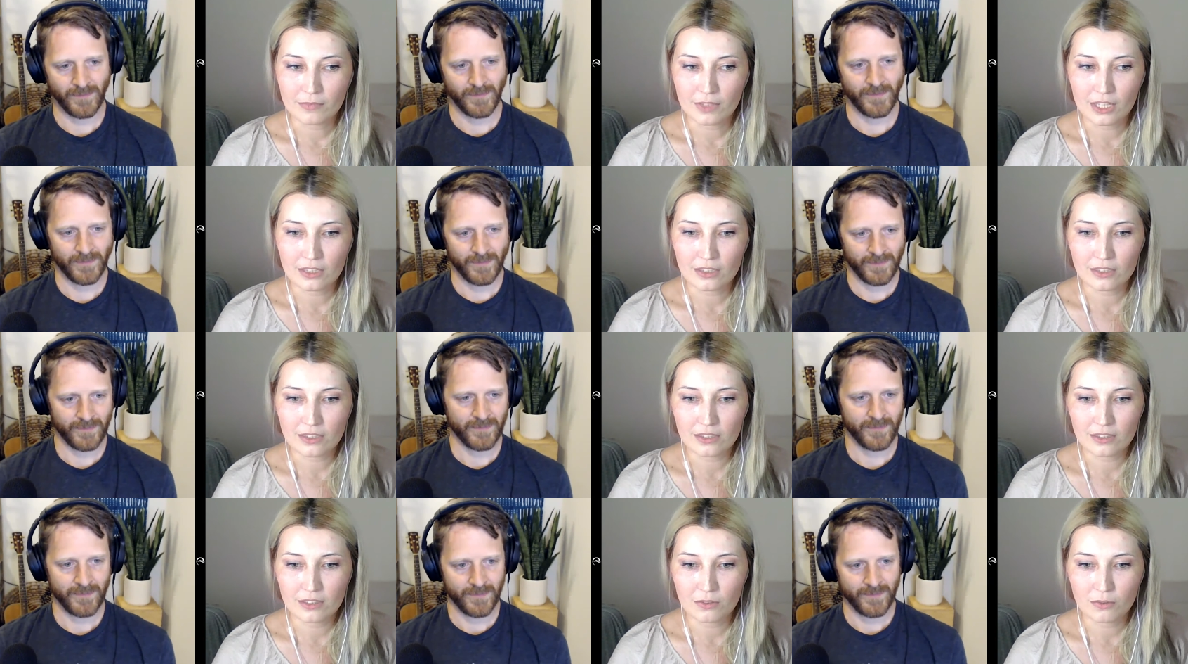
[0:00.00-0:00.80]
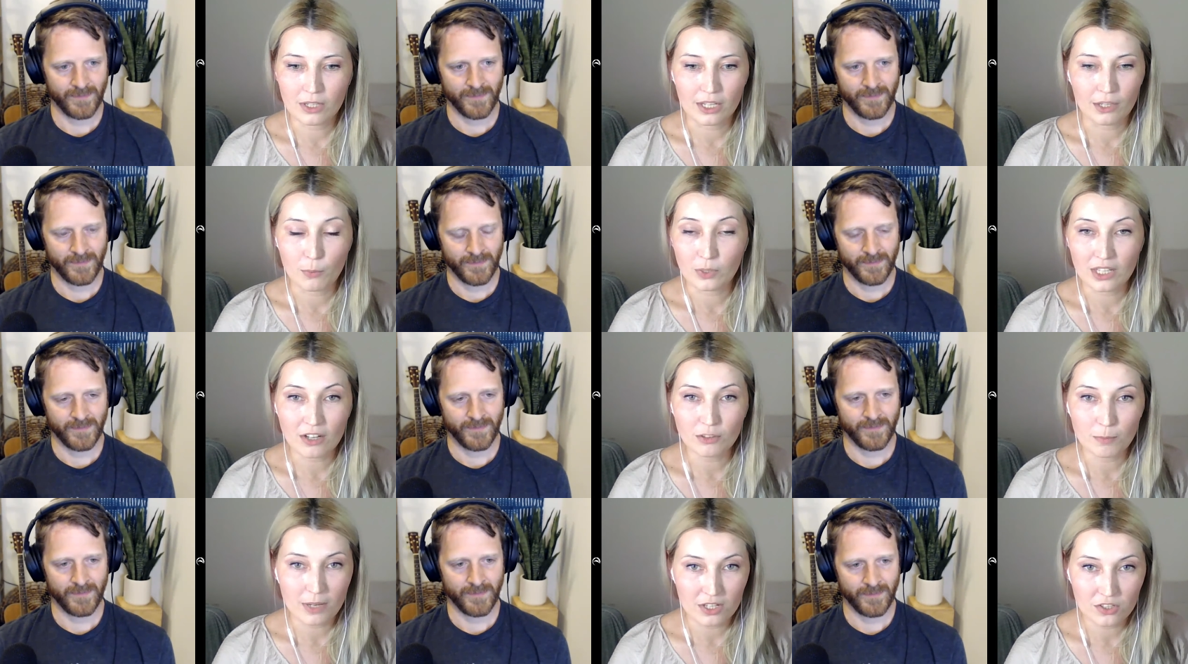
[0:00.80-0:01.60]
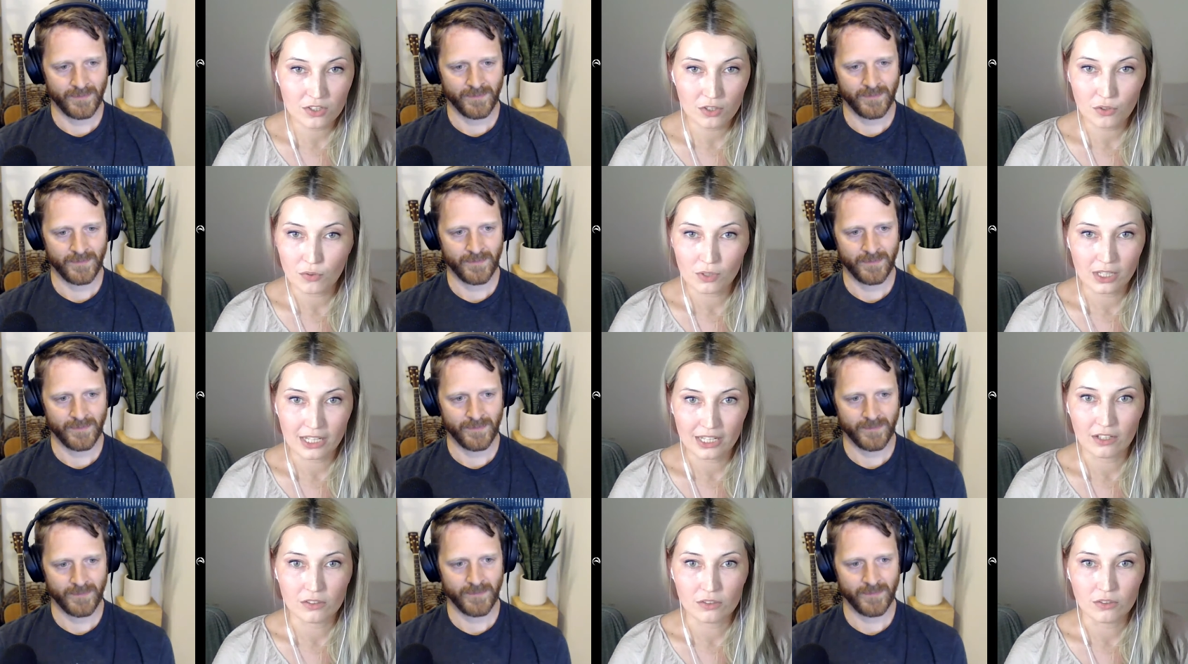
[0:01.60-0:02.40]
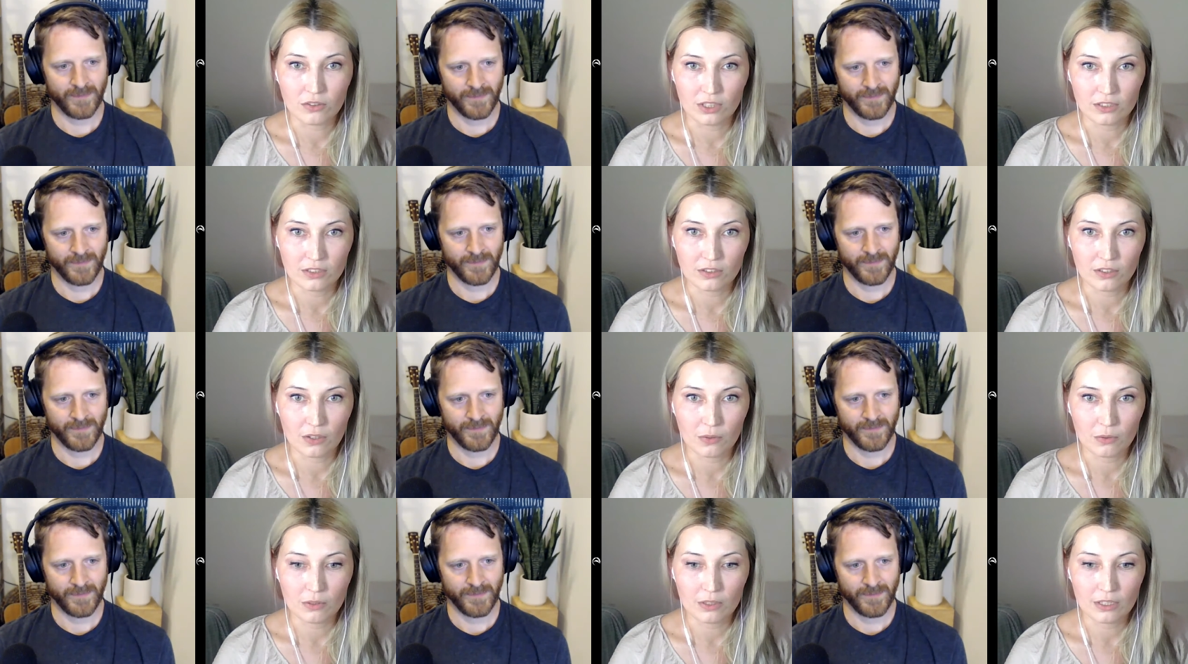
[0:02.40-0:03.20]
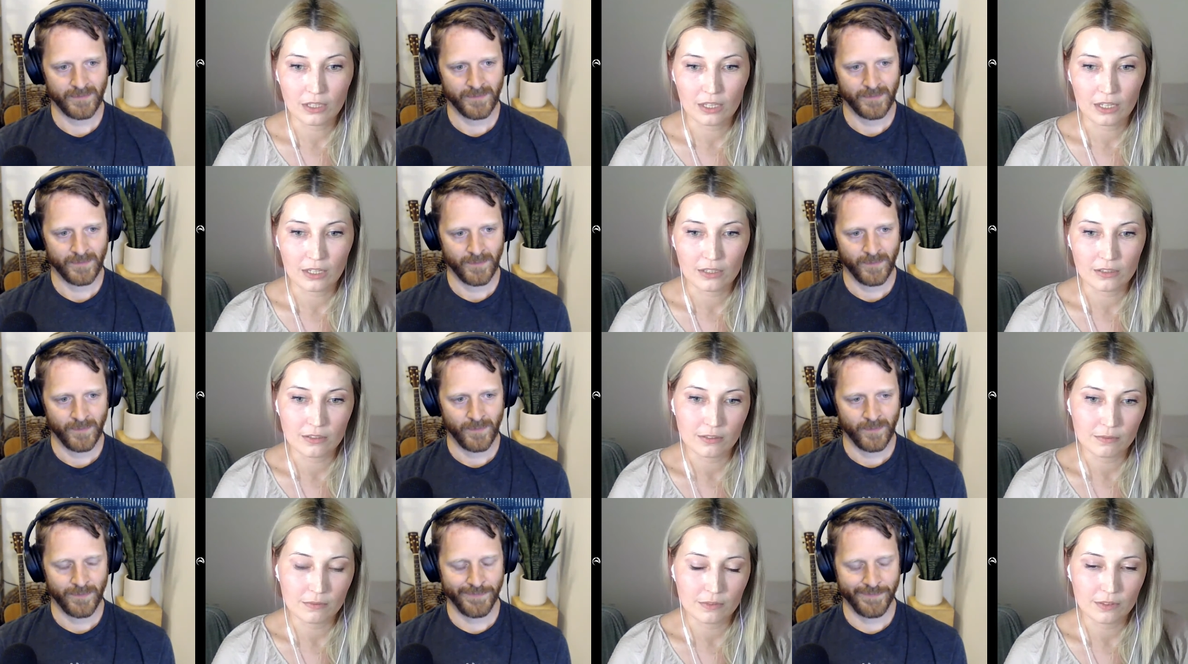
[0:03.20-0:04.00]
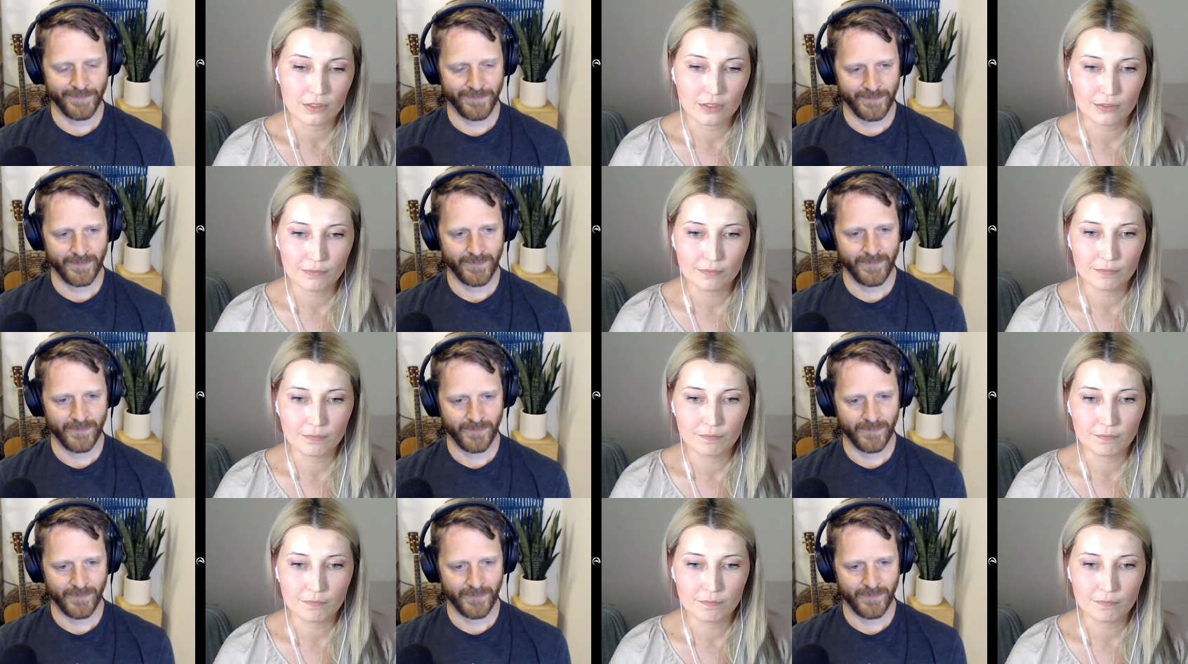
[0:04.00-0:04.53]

Speaker 1: it's really without passion you really cannot do it you know and mm-hmm.